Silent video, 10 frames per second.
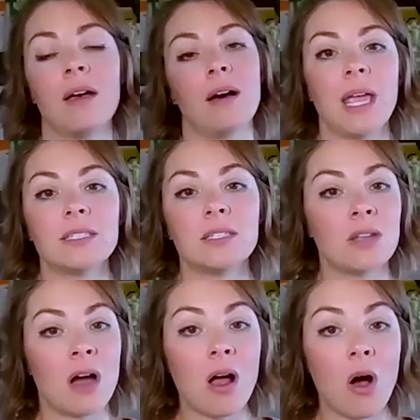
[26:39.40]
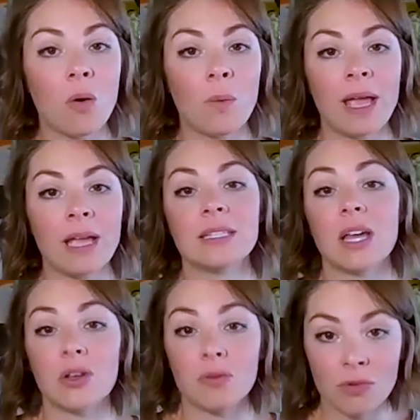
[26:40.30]
It's not always
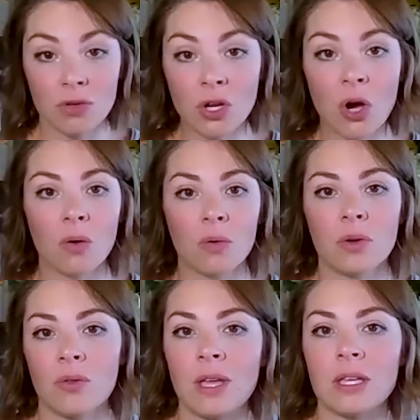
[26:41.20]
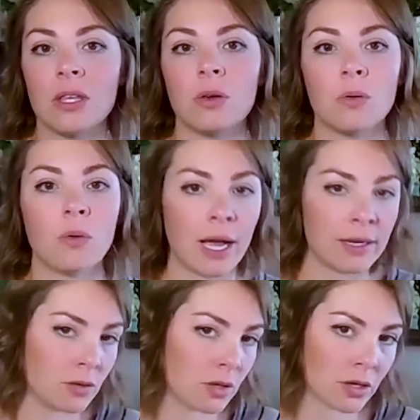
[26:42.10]
no, no, thank you, I
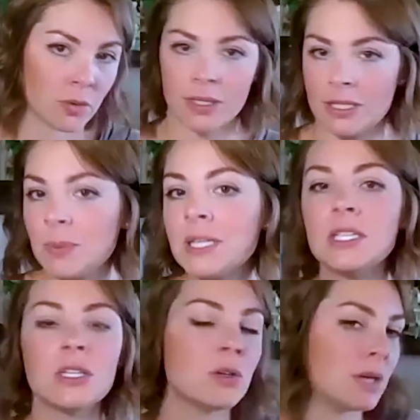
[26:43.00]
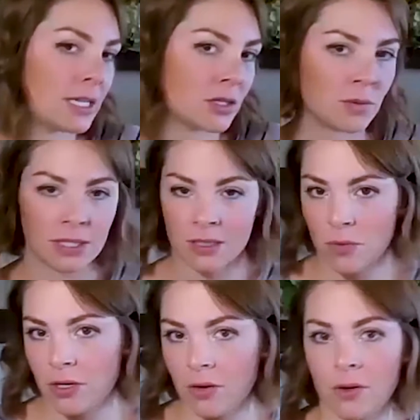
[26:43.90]
no longer want to speak to you and I don't want to
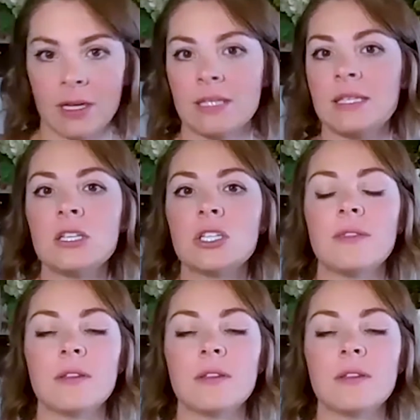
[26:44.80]
support your organization.